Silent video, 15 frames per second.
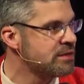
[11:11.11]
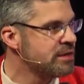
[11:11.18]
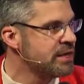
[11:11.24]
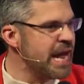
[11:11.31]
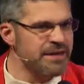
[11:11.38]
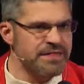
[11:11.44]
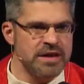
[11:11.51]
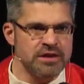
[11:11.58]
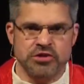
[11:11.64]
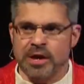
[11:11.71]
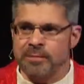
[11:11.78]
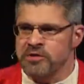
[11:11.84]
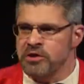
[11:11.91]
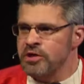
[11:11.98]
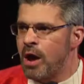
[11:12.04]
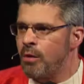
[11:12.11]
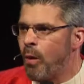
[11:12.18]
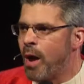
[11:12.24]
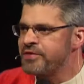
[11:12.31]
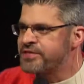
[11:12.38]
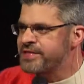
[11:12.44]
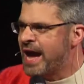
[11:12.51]
He had the Egyptians on
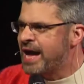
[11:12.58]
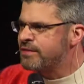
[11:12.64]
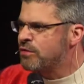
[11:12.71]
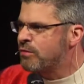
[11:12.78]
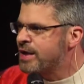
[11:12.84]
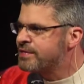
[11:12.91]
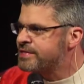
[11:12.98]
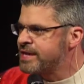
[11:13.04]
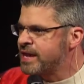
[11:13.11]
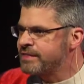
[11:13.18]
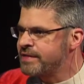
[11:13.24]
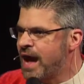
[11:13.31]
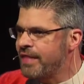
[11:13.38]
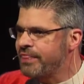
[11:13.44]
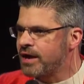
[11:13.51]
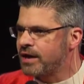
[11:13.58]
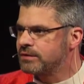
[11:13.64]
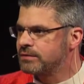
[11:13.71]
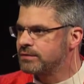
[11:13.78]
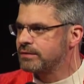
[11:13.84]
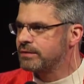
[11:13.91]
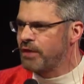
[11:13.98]
one side of the Red Sea on the other.
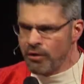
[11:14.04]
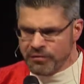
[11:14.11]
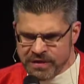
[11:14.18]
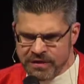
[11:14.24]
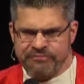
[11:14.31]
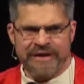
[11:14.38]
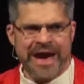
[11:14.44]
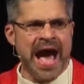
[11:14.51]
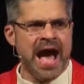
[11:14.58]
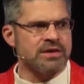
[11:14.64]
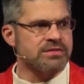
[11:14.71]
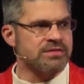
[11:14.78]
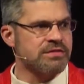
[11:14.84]
Those are the facts.